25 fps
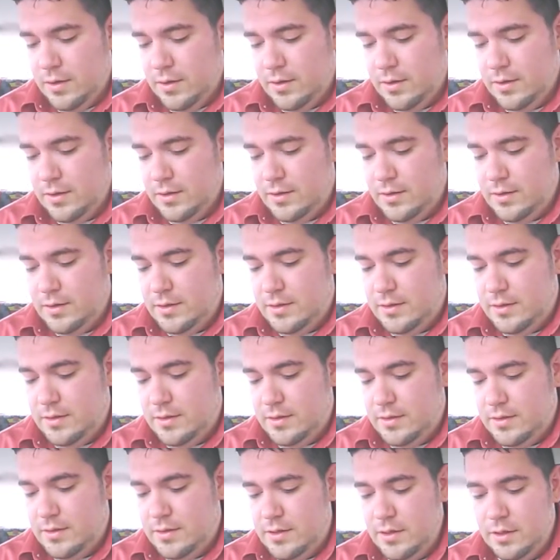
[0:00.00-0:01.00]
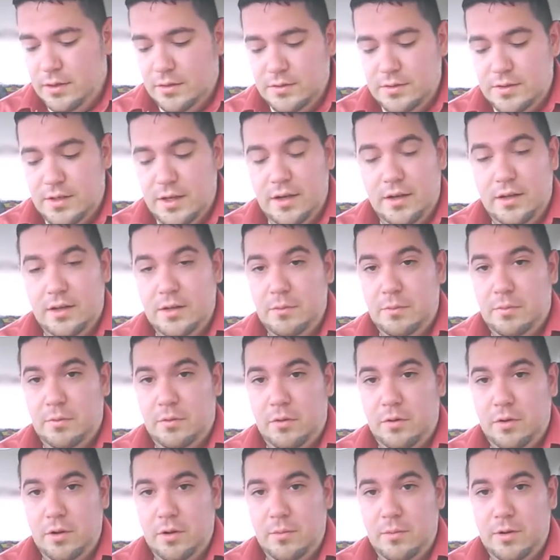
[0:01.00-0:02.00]
the Dillsdale
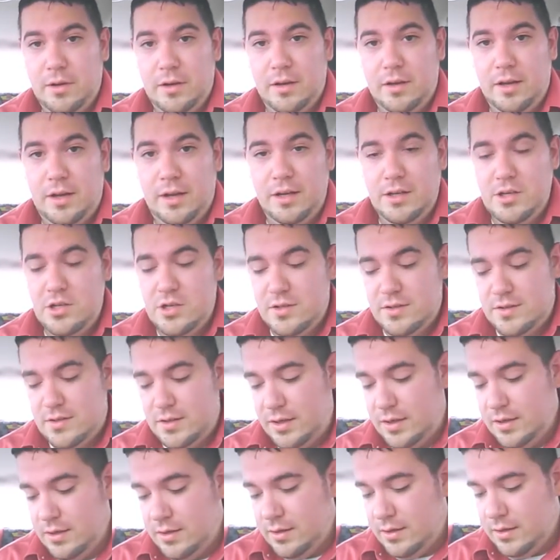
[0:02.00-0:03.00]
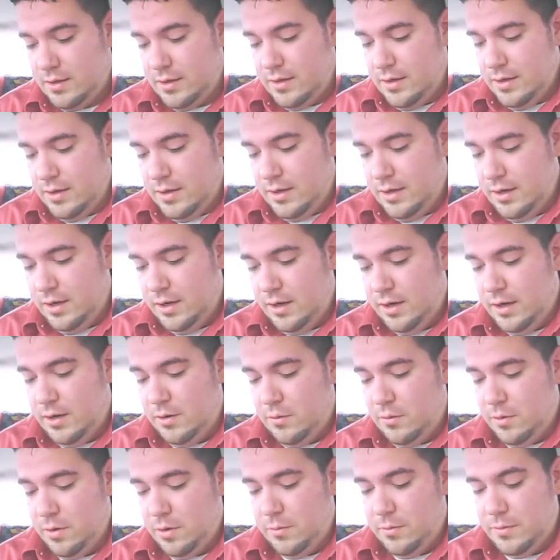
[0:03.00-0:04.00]
Employment Agency,
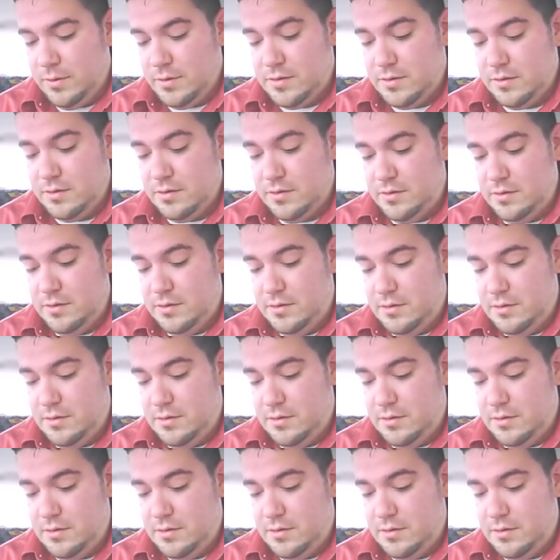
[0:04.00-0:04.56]
where Mr.